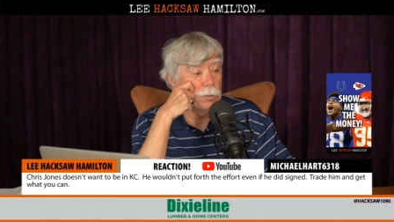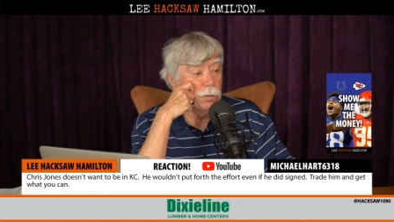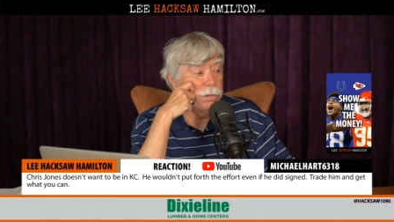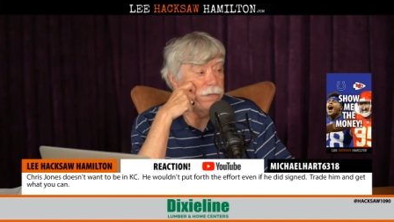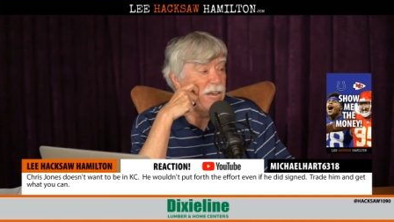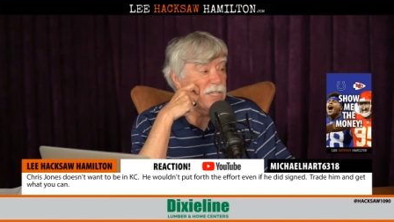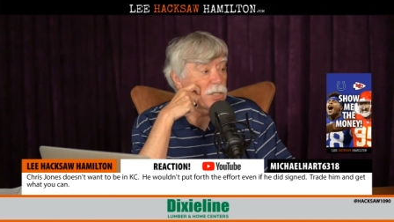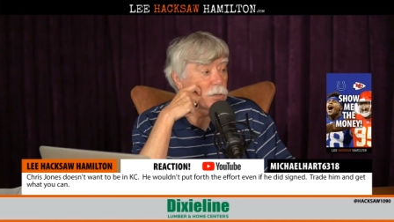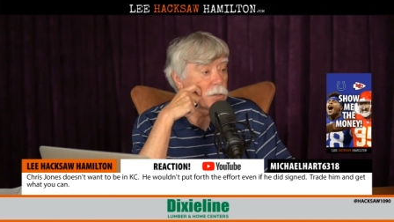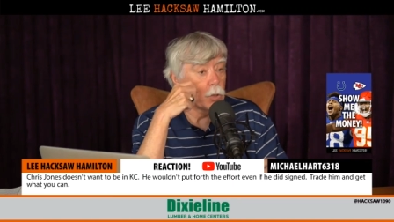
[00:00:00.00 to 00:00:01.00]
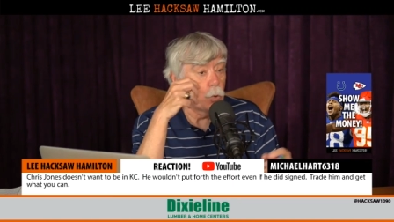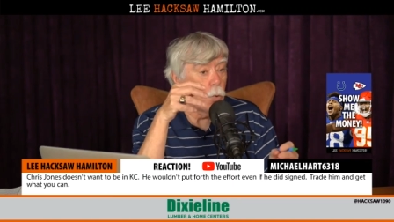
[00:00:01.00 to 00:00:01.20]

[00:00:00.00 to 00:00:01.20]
He's one of the fastest, quote,